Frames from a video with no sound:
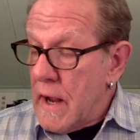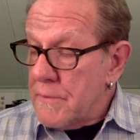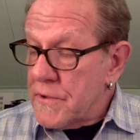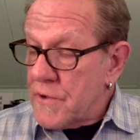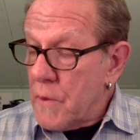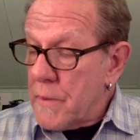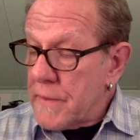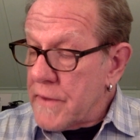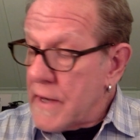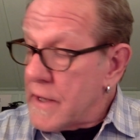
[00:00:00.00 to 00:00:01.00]
I'm just
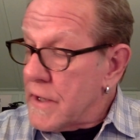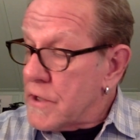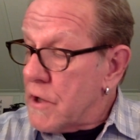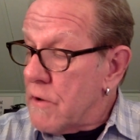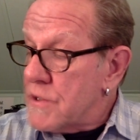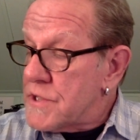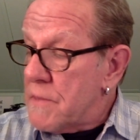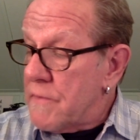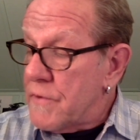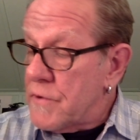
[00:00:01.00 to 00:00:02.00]
hoping that I can encourage
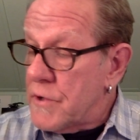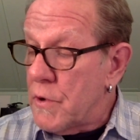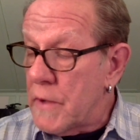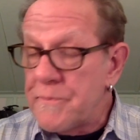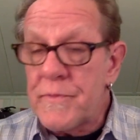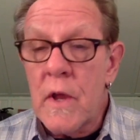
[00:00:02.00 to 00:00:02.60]
some of you to do it.